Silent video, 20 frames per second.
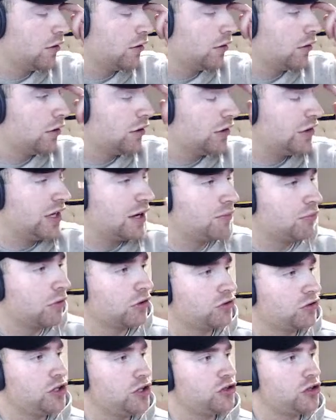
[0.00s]
Seb
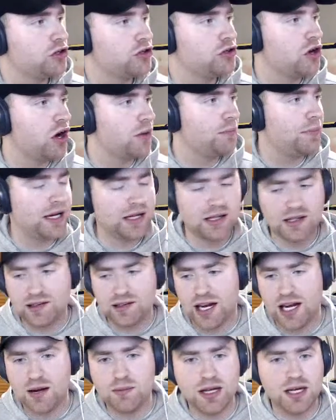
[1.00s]
Ross, you should not be in the
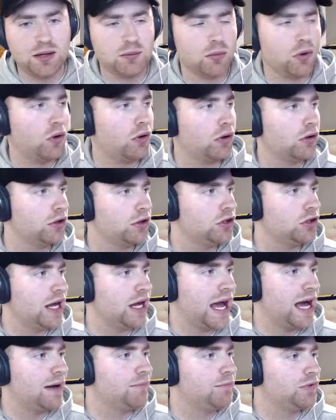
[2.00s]
team anymore. You
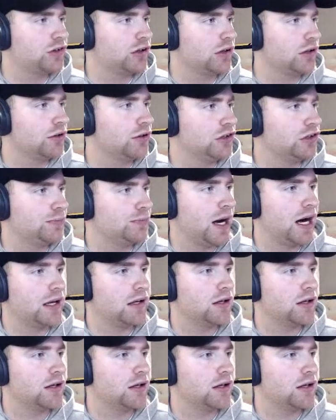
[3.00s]
absolute spud.